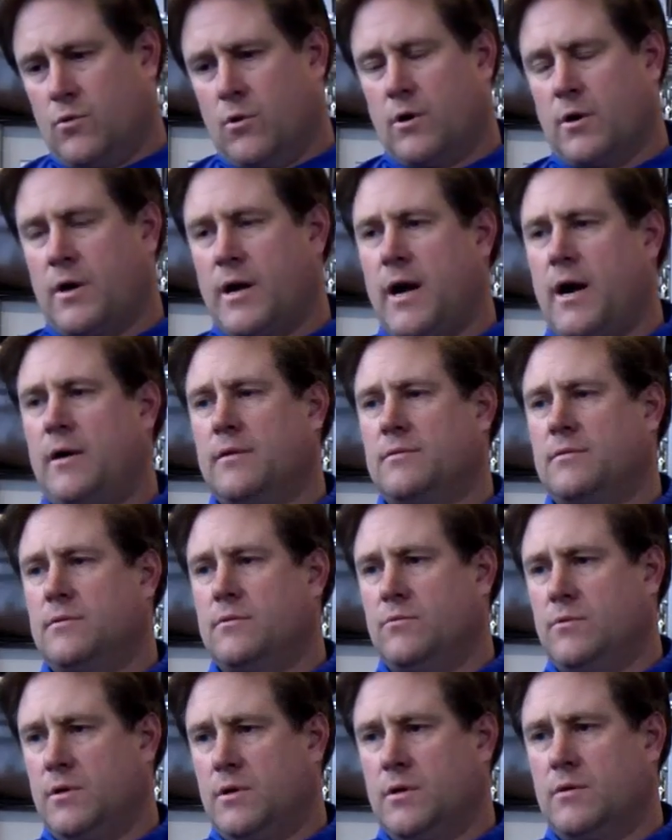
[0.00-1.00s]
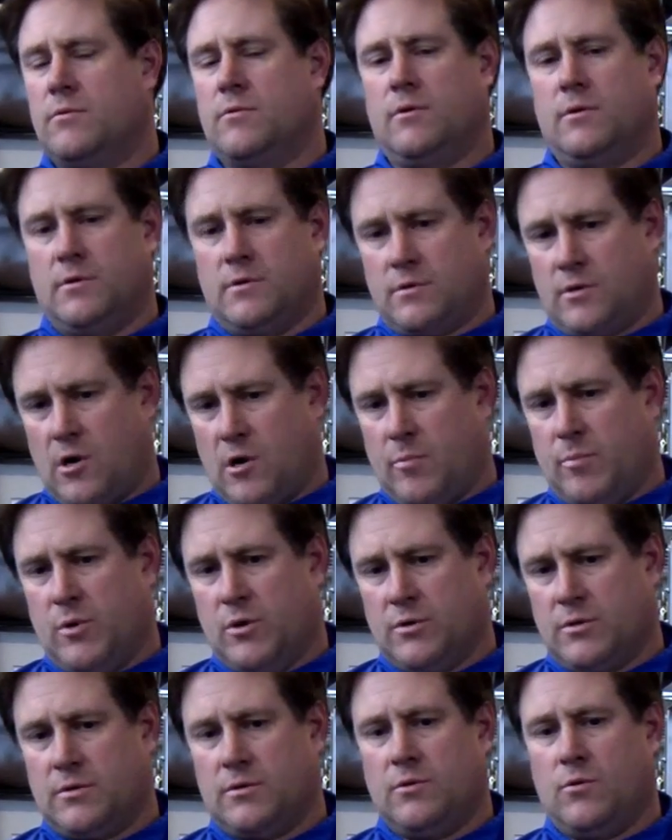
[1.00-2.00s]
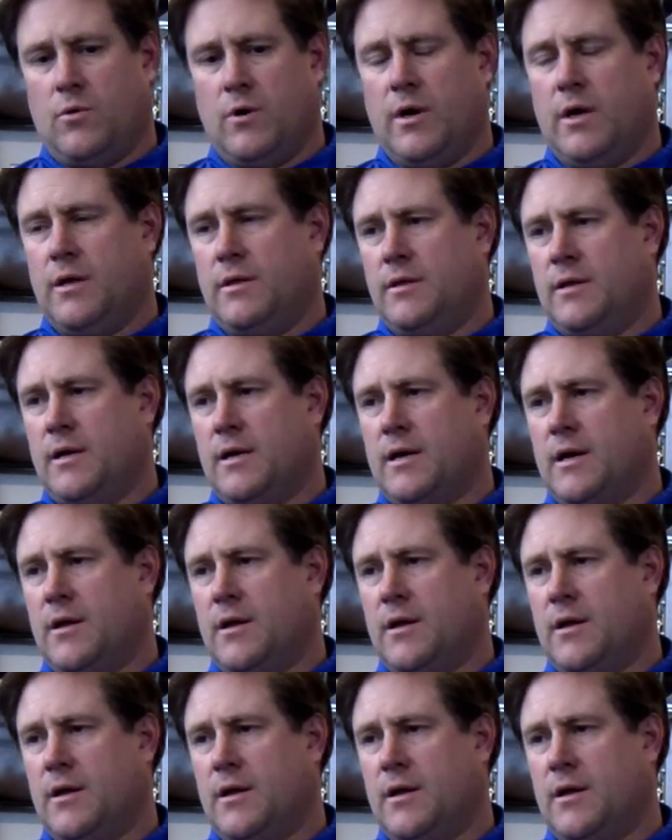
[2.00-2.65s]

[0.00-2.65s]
workouts that we can really start pushing the weight and that